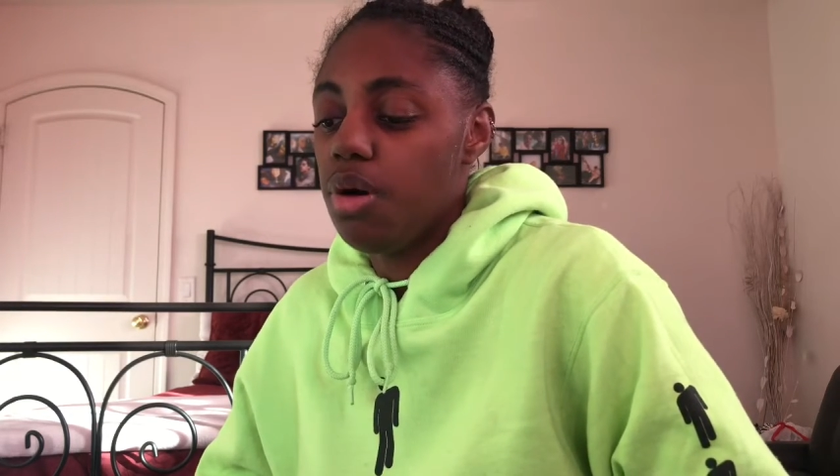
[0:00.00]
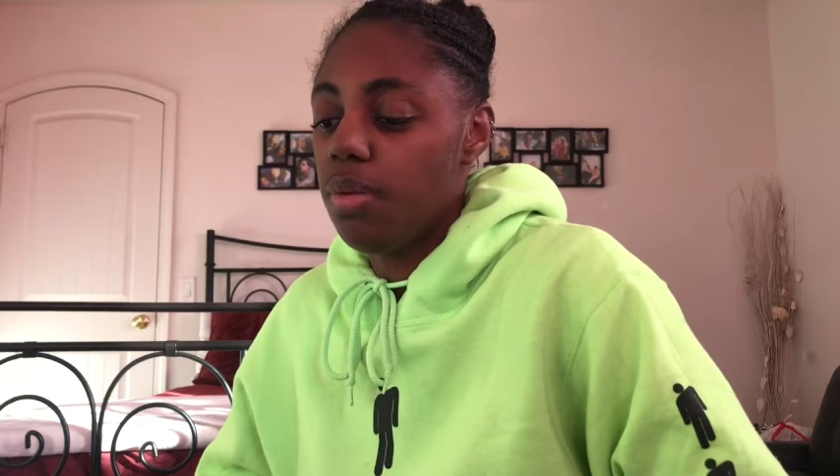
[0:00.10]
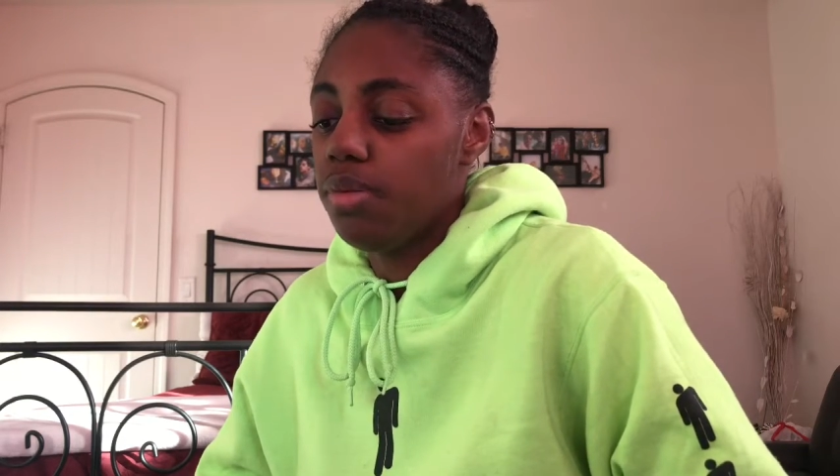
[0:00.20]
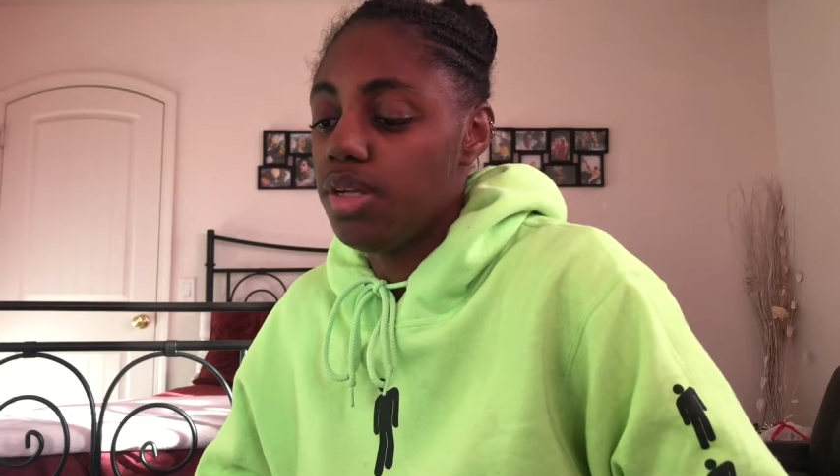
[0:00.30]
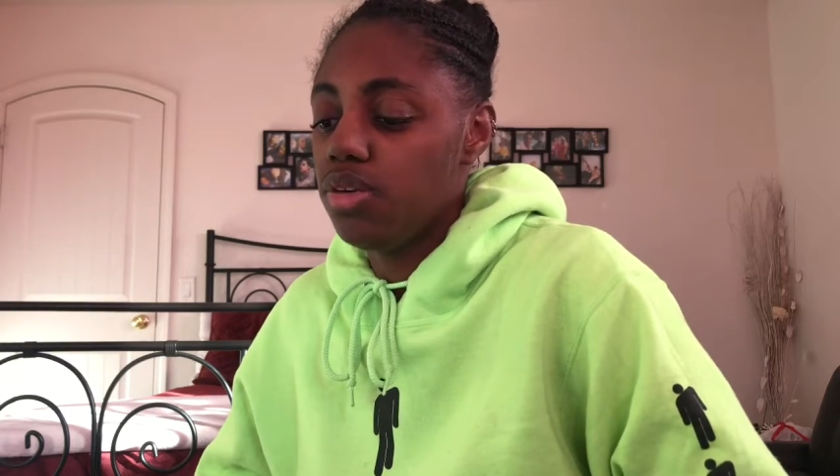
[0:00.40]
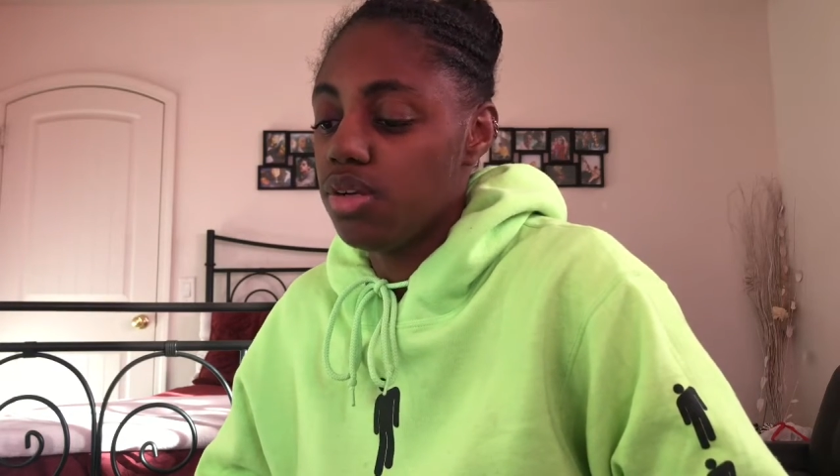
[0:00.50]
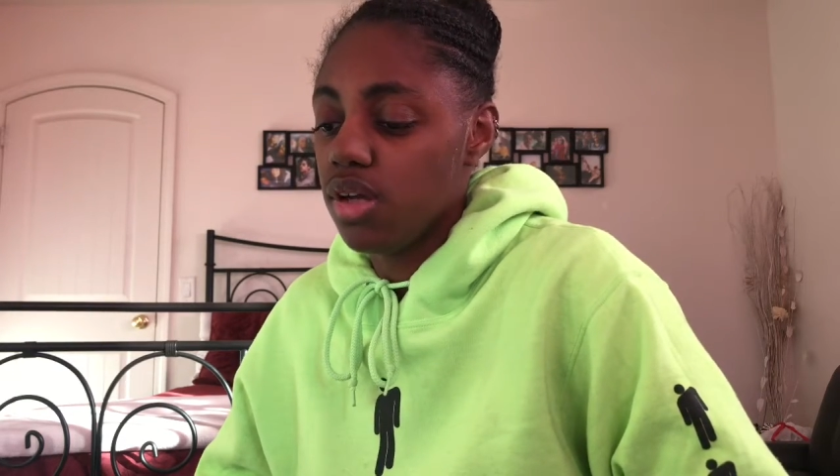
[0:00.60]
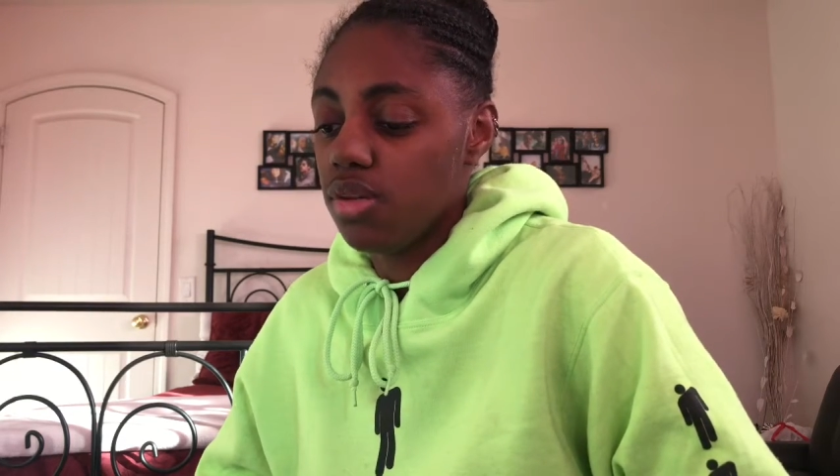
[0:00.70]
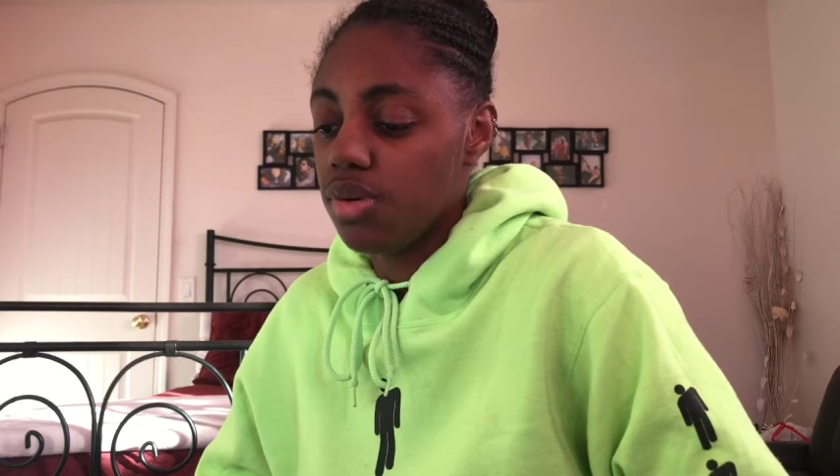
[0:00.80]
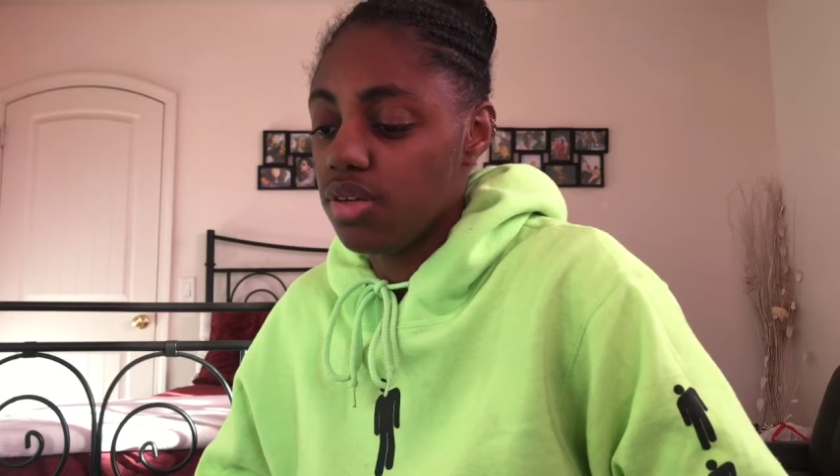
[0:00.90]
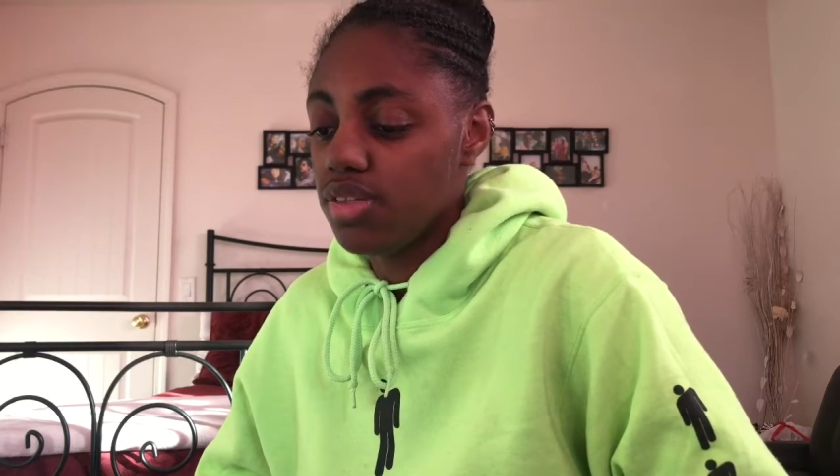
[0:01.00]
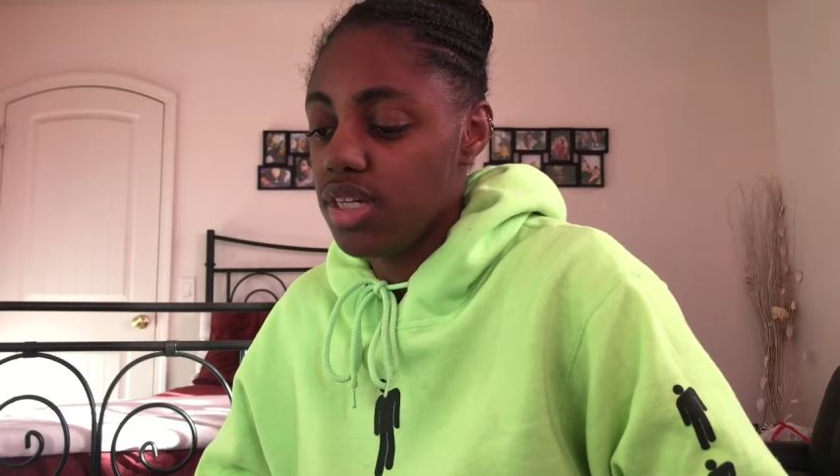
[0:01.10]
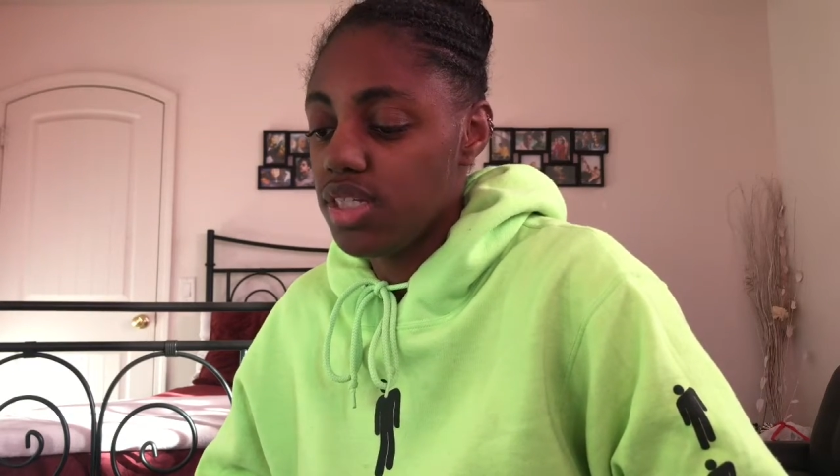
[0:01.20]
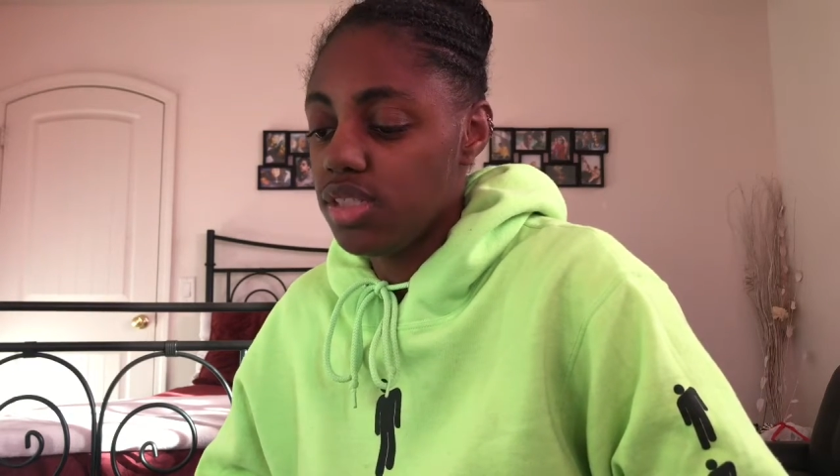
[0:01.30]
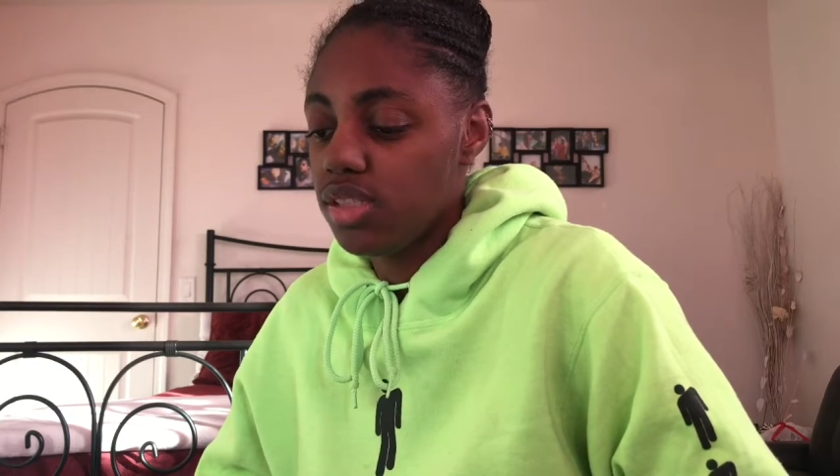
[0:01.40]
probably do another one of
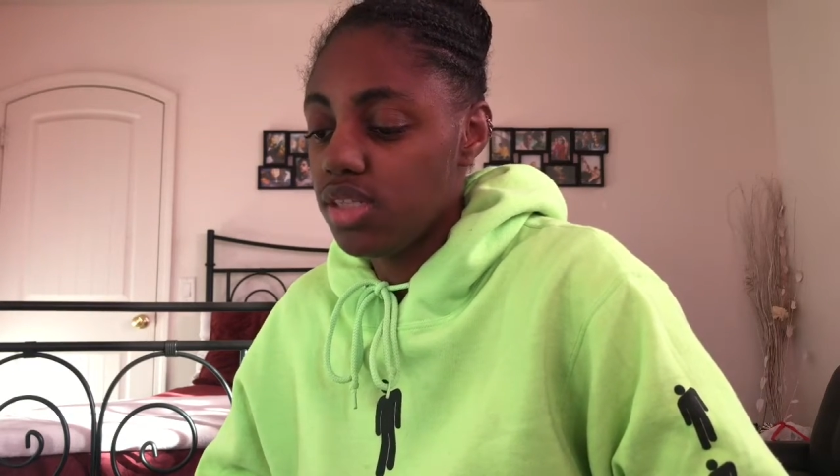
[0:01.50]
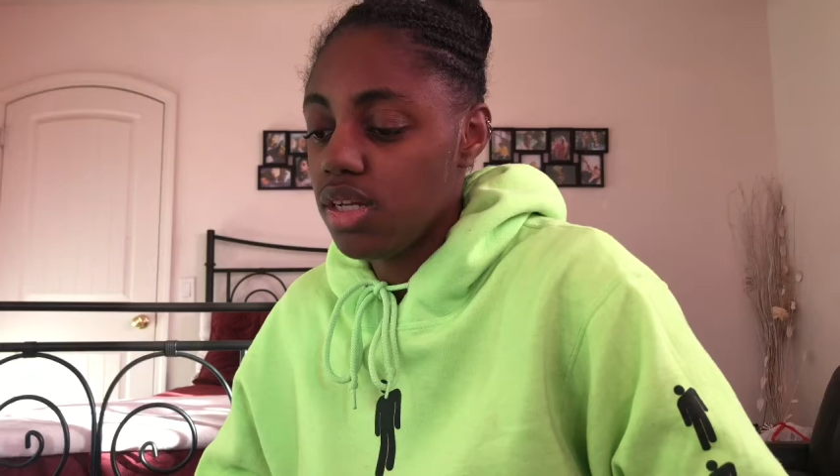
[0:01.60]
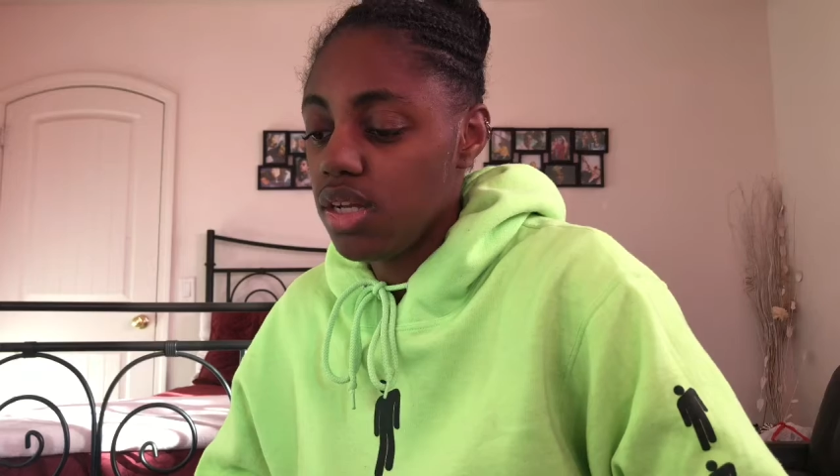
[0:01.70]
these